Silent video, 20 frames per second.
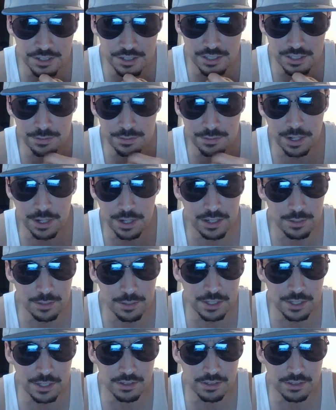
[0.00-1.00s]
disparity
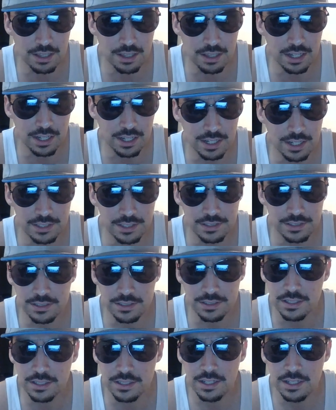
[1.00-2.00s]
between the
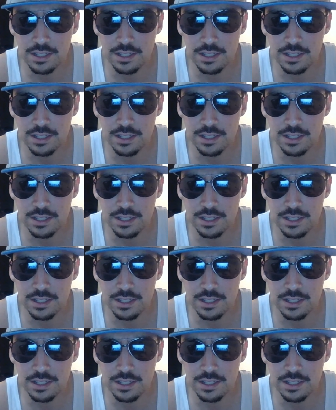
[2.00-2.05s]
lines.